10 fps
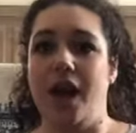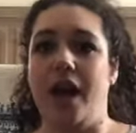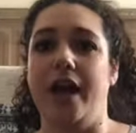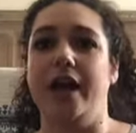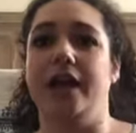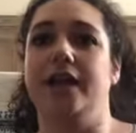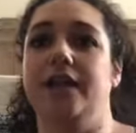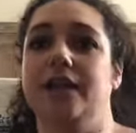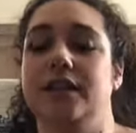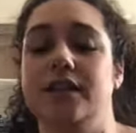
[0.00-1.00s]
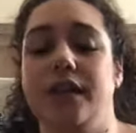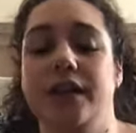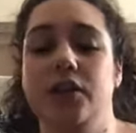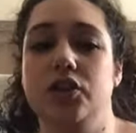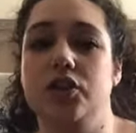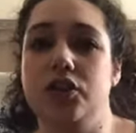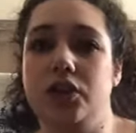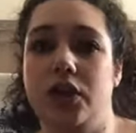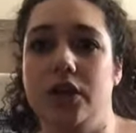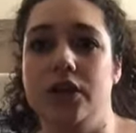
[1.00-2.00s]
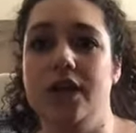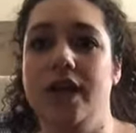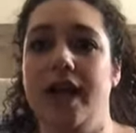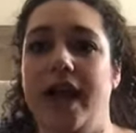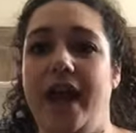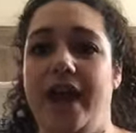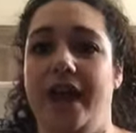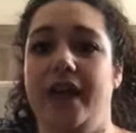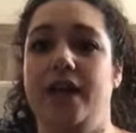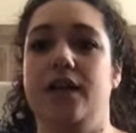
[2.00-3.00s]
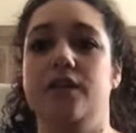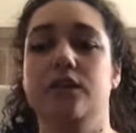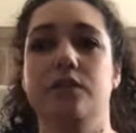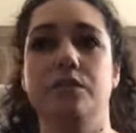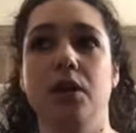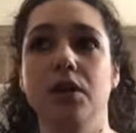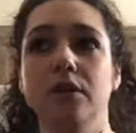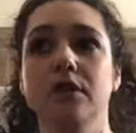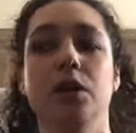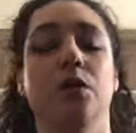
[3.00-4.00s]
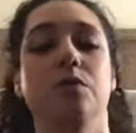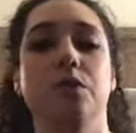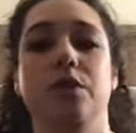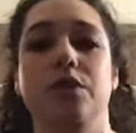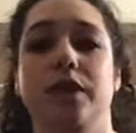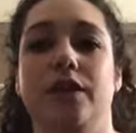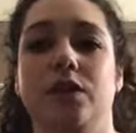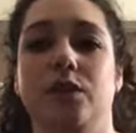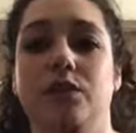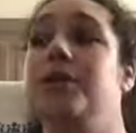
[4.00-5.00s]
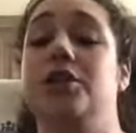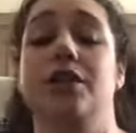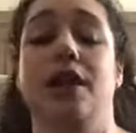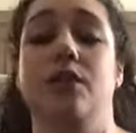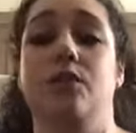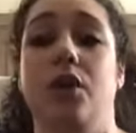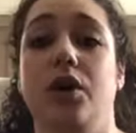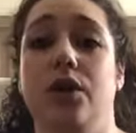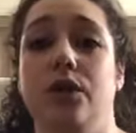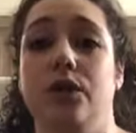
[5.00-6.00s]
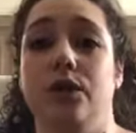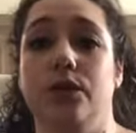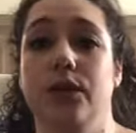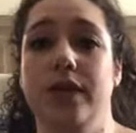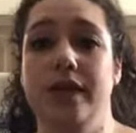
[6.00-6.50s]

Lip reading: I decided to start a small homeschool channel and just kind of walk you through